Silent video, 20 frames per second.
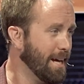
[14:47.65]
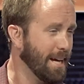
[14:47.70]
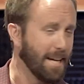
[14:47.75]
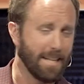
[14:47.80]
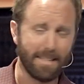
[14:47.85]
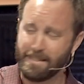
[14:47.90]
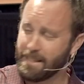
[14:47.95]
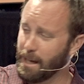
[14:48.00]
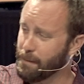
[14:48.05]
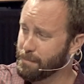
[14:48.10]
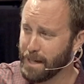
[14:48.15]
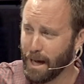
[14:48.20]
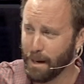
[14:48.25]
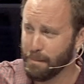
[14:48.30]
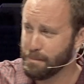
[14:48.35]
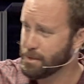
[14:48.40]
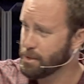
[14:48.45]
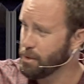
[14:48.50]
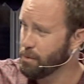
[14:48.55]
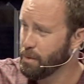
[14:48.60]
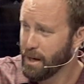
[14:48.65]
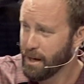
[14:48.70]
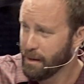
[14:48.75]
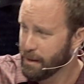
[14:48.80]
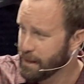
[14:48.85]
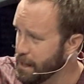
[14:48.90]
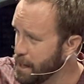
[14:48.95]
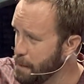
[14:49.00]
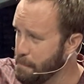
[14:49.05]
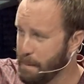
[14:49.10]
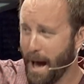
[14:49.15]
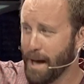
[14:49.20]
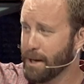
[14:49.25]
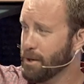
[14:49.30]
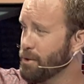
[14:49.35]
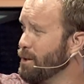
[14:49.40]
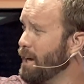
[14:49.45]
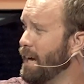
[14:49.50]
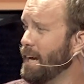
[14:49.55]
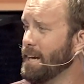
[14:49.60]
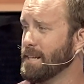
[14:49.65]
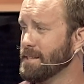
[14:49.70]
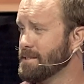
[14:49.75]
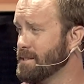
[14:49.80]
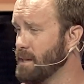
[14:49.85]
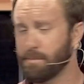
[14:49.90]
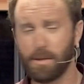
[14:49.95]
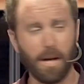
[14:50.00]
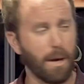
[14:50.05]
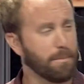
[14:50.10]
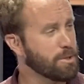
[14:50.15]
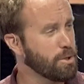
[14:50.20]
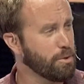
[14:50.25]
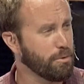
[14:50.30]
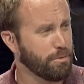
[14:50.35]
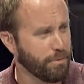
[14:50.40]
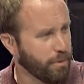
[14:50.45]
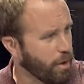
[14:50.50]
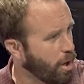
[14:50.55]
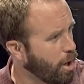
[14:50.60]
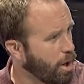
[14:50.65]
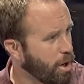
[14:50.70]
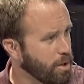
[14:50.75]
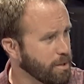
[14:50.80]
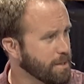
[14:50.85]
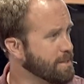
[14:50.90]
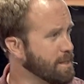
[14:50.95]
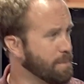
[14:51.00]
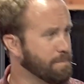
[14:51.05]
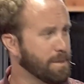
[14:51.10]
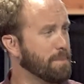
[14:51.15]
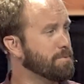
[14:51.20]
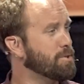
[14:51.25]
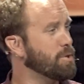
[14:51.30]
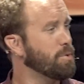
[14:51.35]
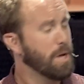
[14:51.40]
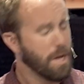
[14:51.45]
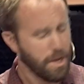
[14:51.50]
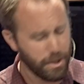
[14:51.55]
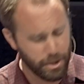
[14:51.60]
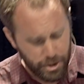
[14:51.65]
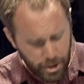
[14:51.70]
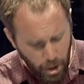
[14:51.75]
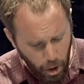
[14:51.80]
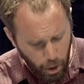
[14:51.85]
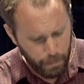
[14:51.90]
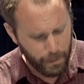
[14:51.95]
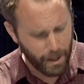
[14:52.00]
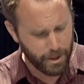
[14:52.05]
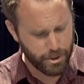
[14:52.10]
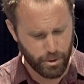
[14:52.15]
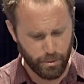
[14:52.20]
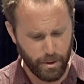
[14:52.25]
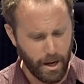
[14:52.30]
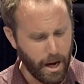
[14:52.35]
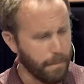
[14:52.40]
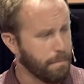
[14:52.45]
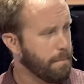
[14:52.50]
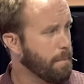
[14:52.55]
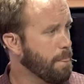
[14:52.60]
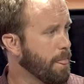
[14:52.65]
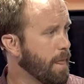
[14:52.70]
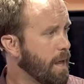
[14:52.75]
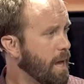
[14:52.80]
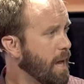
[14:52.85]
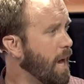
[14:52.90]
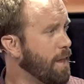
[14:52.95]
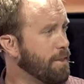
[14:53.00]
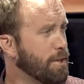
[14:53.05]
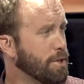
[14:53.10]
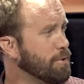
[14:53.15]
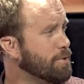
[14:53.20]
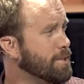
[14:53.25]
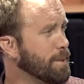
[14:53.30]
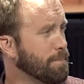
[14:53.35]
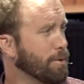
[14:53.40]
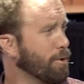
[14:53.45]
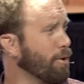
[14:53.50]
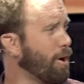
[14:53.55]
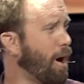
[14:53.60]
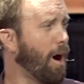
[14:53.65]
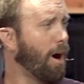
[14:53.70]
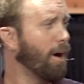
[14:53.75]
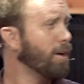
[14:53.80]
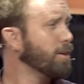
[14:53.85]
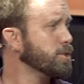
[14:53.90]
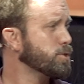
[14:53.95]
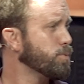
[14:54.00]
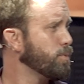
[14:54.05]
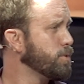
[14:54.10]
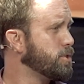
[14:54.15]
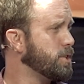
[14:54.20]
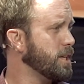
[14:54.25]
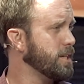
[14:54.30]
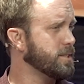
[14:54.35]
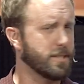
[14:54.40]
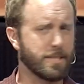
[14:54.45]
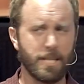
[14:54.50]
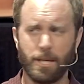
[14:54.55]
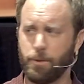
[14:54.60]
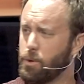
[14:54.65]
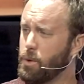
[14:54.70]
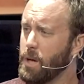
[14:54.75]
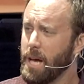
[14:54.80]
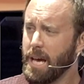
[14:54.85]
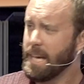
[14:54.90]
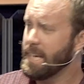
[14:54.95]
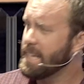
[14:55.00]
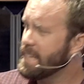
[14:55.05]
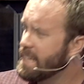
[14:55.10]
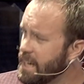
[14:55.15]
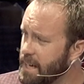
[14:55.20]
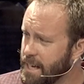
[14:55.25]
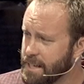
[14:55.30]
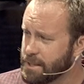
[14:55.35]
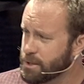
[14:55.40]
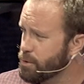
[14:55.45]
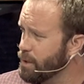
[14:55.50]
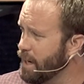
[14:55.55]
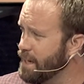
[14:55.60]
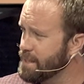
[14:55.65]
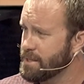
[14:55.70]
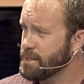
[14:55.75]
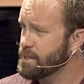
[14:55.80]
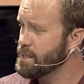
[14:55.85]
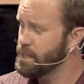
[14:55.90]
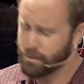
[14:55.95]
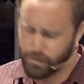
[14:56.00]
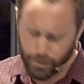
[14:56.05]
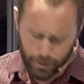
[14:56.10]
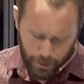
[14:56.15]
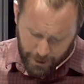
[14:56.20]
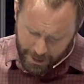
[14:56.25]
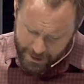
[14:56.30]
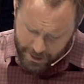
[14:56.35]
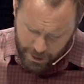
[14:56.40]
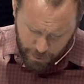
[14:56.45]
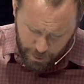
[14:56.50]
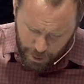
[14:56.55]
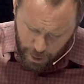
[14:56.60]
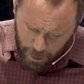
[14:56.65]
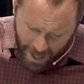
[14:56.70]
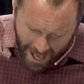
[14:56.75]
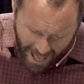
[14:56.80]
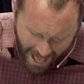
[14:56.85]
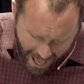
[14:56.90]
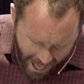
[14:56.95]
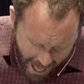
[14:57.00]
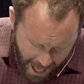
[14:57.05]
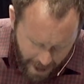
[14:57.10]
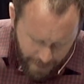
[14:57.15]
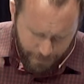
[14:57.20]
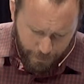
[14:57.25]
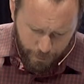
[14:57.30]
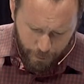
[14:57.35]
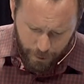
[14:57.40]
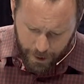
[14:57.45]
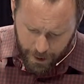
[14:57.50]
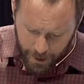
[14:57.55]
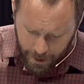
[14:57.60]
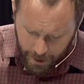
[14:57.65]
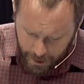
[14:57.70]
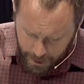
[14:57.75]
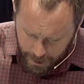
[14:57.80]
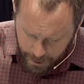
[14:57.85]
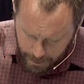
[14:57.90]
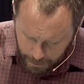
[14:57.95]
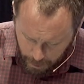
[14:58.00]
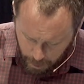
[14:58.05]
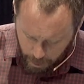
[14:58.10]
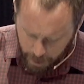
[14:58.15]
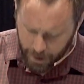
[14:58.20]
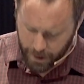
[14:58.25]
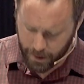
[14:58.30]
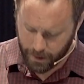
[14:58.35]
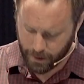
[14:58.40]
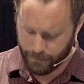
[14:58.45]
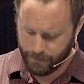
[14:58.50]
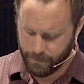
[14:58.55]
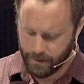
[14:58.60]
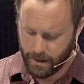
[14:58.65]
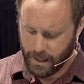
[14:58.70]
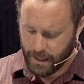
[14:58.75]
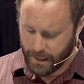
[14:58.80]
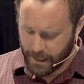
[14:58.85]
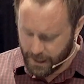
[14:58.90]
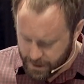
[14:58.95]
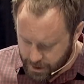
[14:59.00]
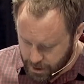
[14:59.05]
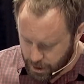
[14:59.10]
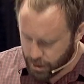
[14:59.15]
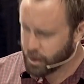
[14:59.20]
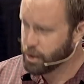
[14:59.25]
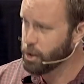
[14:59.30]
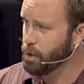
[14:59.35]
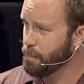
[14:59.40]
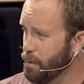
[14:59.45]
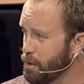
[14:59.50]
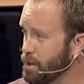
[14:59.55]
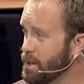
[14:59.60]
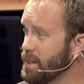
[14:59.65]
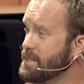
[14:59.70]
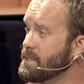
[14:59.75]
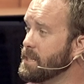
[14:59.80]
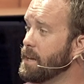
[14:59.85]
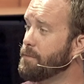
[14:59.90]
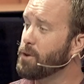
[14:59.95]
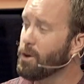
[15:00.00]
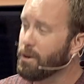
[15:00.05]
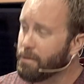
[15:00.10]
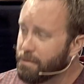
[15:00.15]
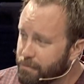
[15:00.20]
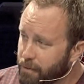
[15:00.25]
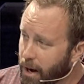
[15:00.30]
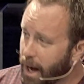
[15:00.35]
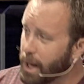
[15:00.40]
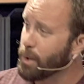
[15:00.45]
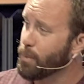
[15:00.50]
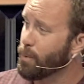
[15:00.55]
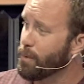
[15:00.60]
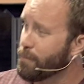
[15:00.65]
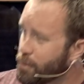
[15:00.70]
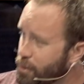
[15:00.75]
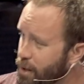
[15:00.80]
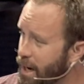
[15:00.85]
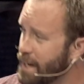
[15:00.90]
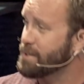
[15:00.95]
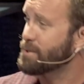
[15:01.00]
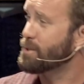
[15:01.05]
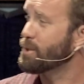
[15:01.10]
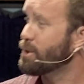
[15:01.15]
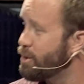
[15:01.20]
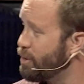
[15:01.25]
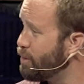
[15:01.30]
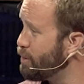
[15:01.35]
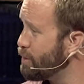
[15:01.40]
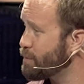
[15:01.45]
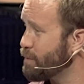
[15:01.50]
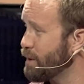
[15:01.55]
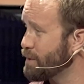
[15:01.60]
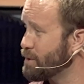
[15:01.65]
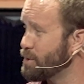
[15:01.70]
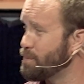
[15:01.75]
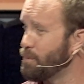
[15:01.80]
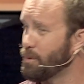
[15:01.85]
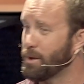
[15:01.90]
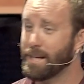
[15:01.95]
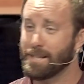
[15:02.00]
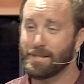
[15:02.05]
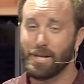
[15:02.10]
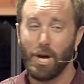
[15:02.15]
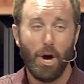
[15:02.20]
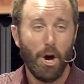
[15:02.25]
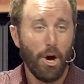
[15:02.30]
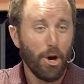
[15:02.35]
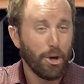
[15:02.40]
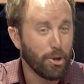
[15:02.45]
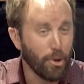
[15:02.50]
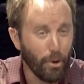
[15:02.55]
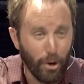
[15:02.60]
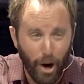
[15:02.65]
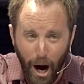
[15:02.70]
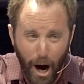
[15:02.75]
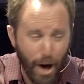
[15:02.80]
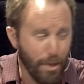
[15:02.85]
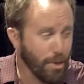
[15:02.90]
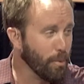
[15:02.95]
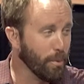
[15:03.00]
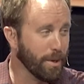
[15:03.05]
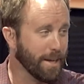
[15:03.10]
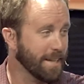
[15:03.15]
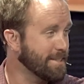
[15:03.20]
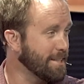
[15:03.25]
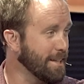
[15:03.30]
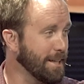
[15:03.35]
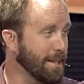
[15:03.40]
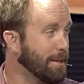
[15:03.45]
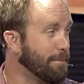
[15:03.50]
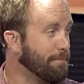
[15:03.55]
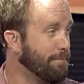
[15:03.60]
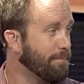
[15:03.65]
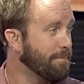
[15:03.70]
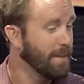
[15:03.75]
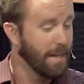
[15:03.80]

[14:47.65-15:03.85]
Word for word: And sometimes you get a bad grade, and sometimes you fall, and sometimes you don't measure up. And then you simply are honest with Jesus, and you, he, his grace is, his grace is renewed every morning. He took your burden. Listen, if you're a follower of Christ, the good news for us this morning is you're on the winning team.